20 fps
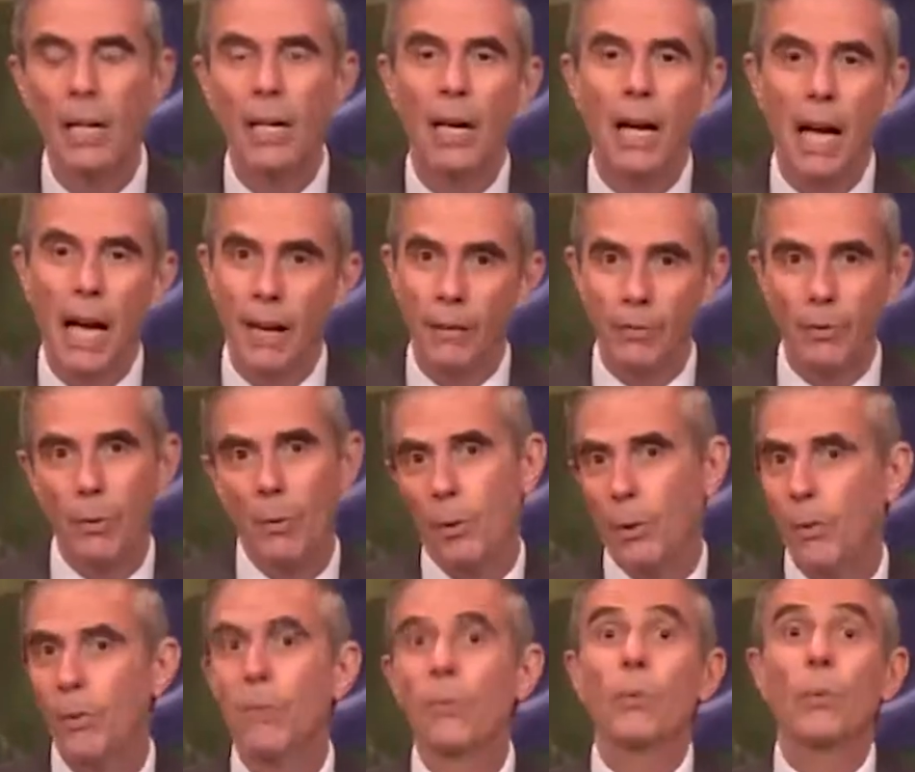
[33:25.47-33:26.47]

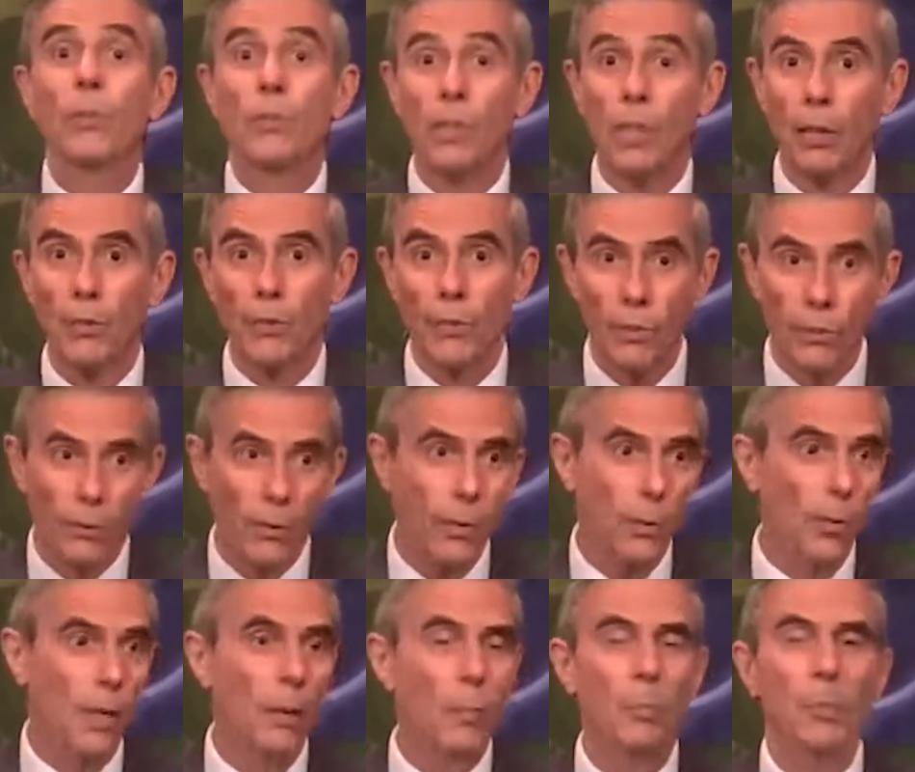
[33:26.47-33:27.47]
afterwards, which gives you
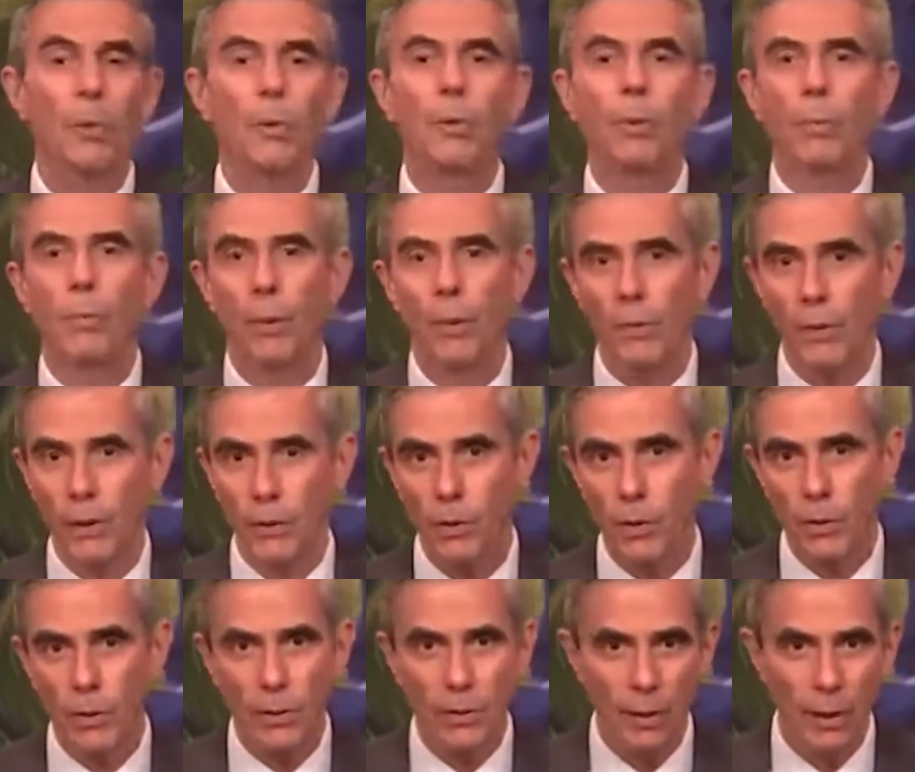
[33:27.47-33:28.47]
voting
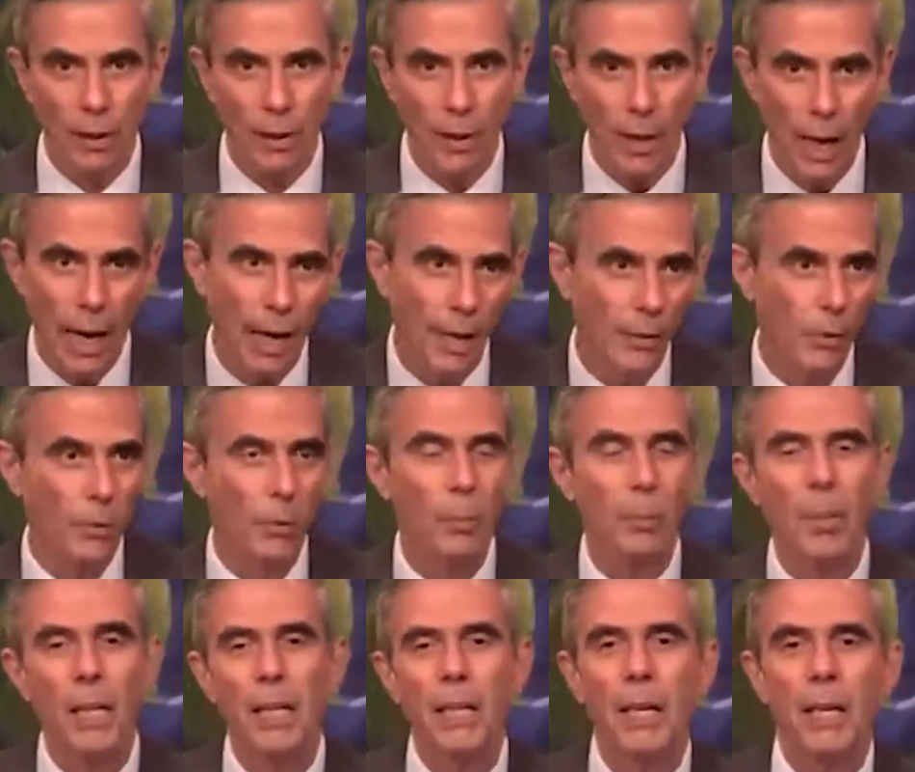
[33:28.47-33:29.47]
privileges at our annual
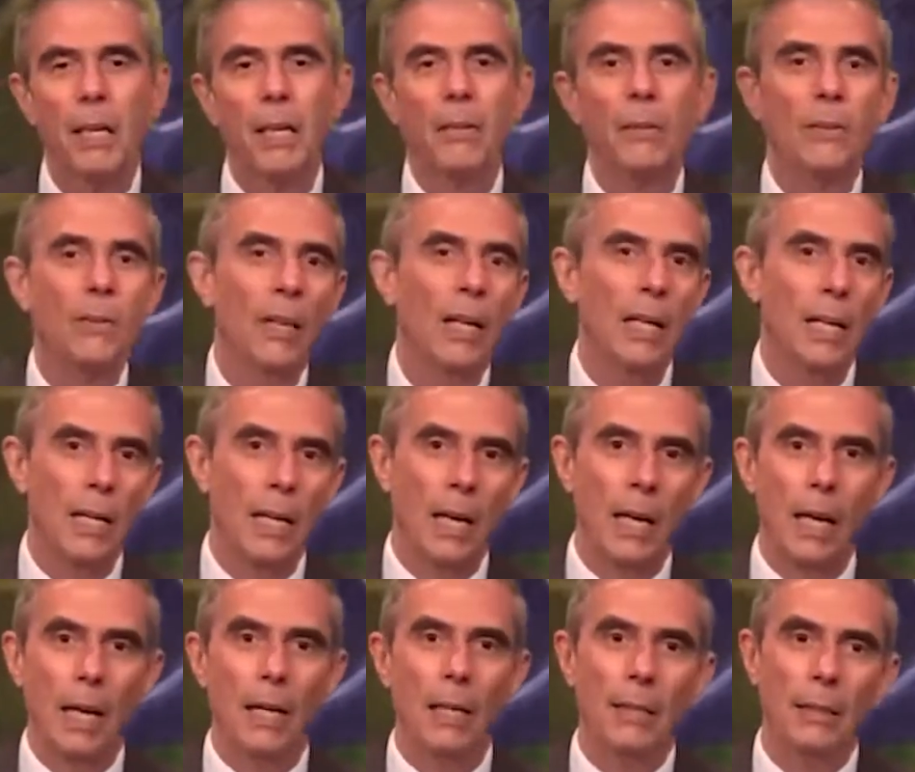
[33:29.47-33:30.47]
meetings,
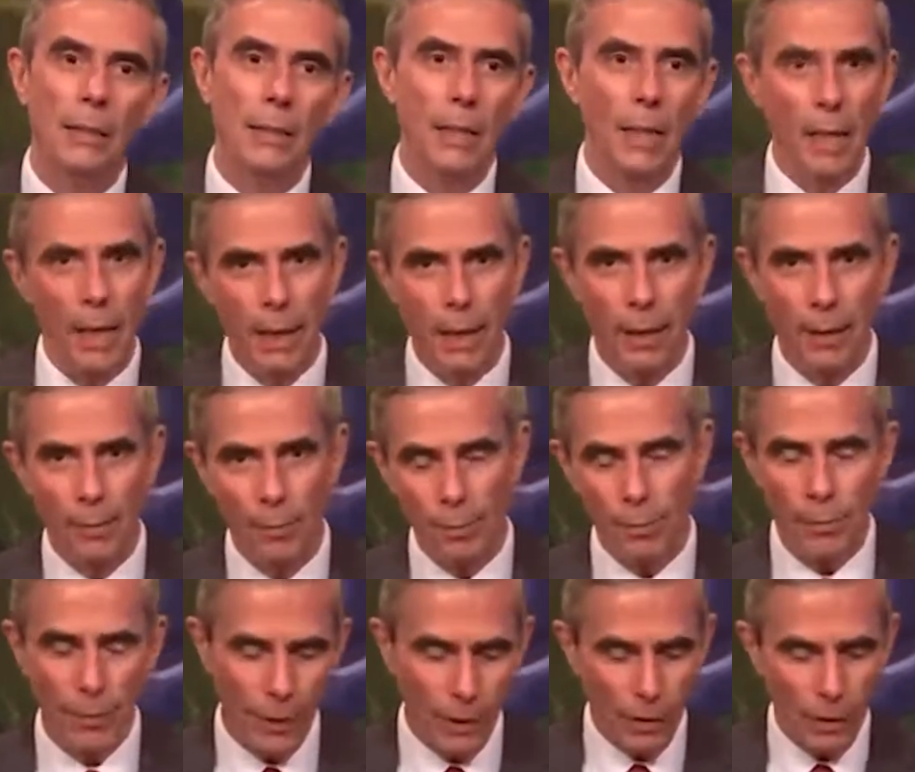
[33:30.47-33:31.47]
and um,
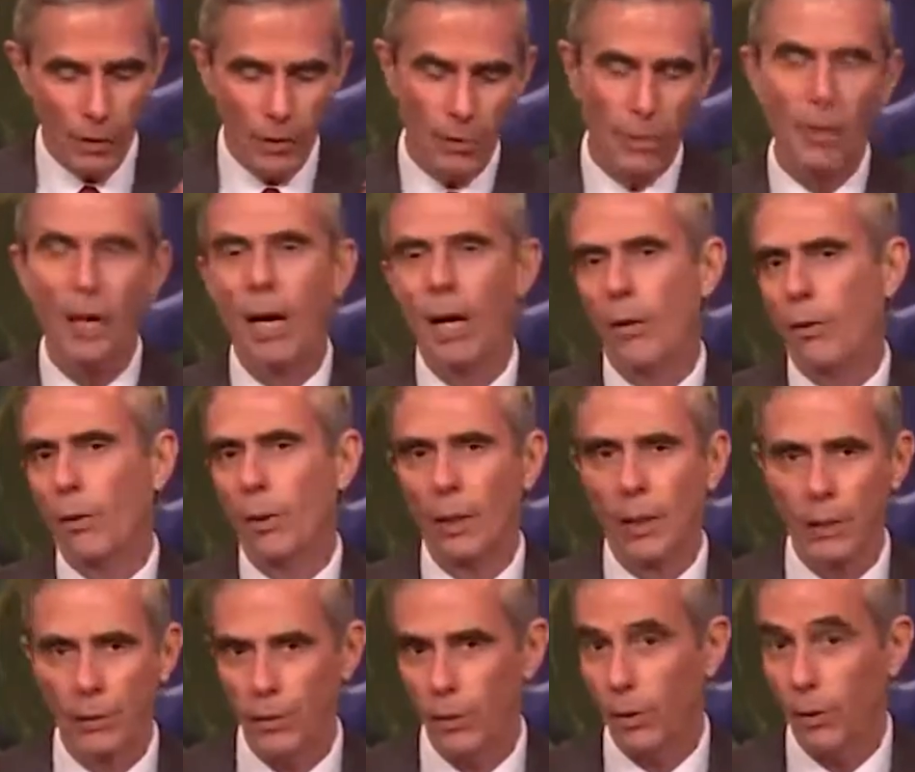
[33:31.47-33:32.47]
they're just other little
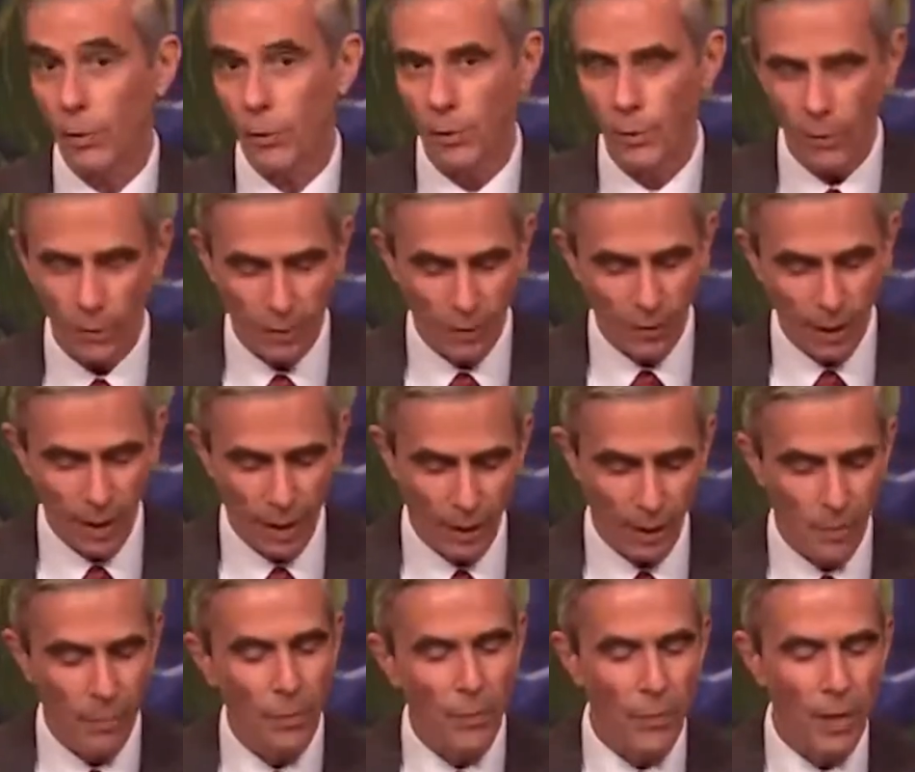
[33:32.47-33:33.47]
services that
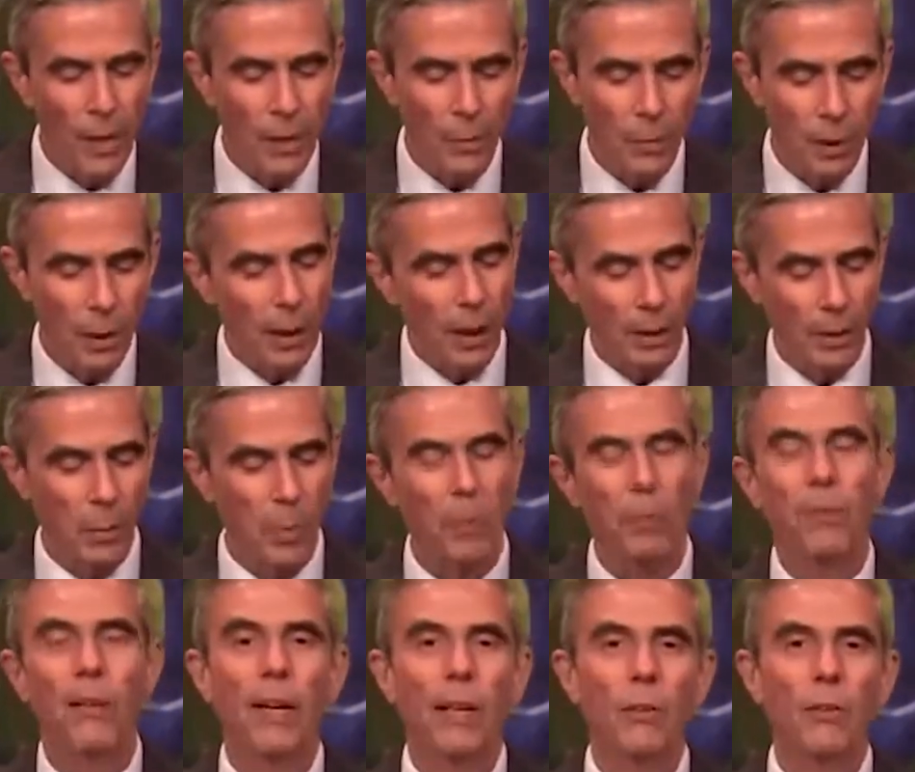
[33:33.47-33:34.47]
we like to
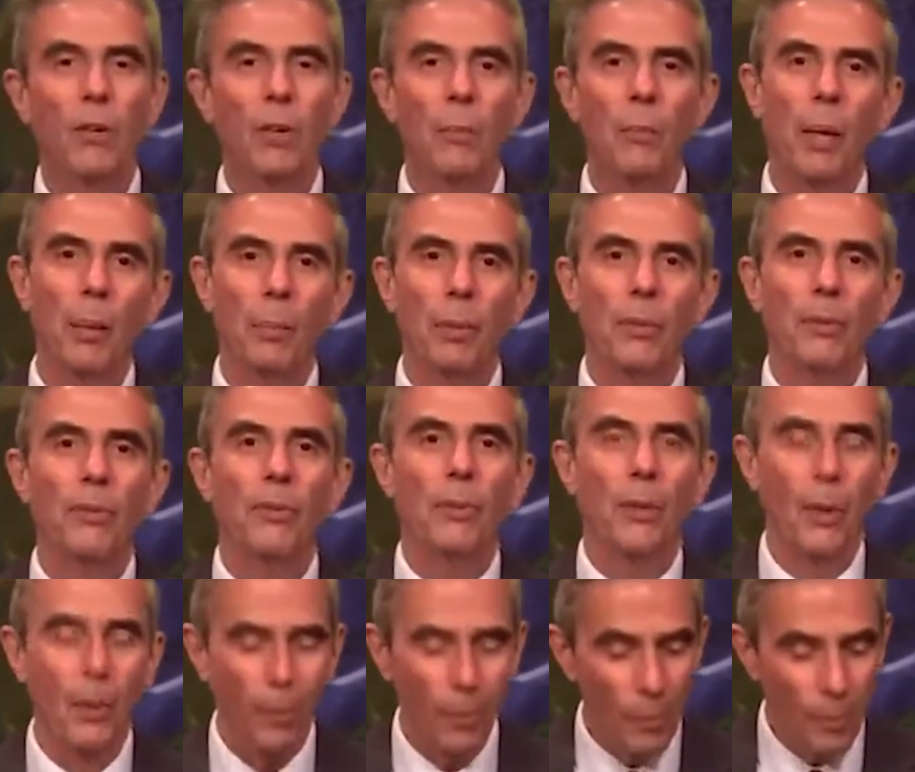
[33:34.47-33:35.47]
provide to our members. So